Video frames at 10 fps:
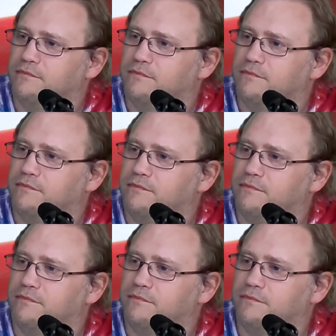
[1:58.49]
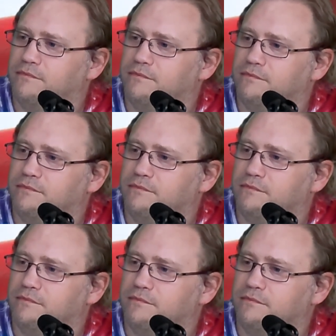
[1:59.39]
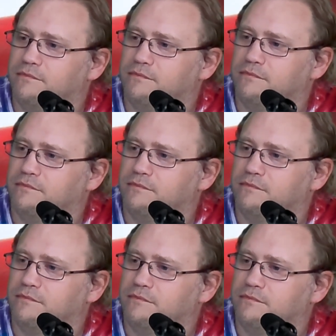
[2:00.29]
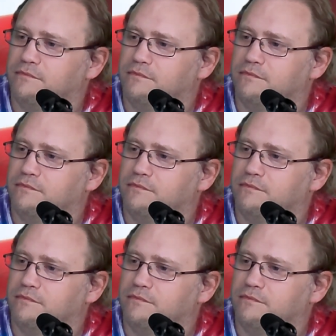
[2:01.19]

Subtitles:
[no speech]